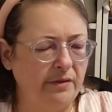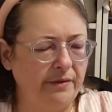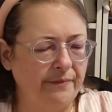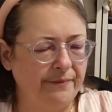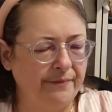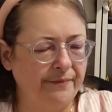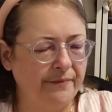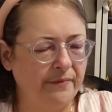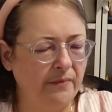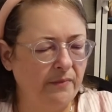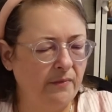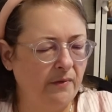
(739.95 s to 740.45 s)
All right,
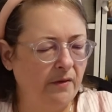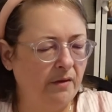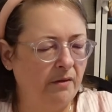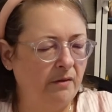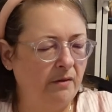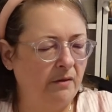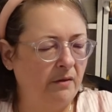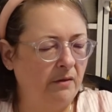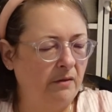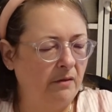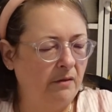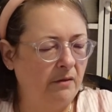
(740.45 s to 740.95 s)

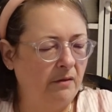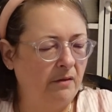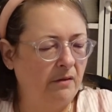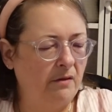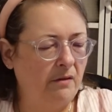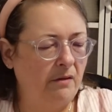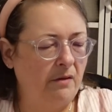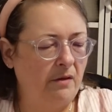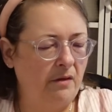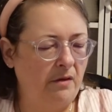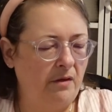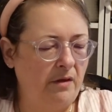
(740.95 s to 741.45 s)

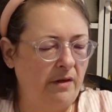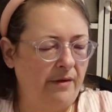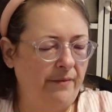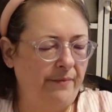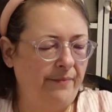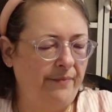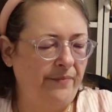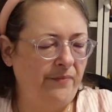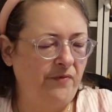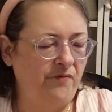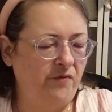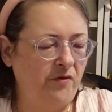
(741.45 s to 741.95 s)

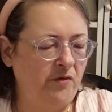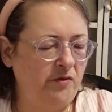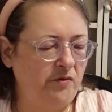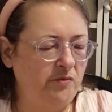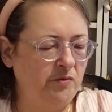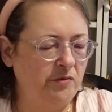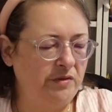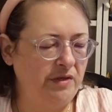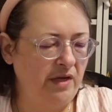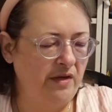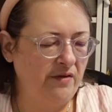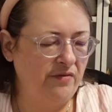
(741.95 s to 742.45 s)
first
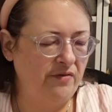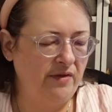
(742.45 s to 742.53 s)
we'll take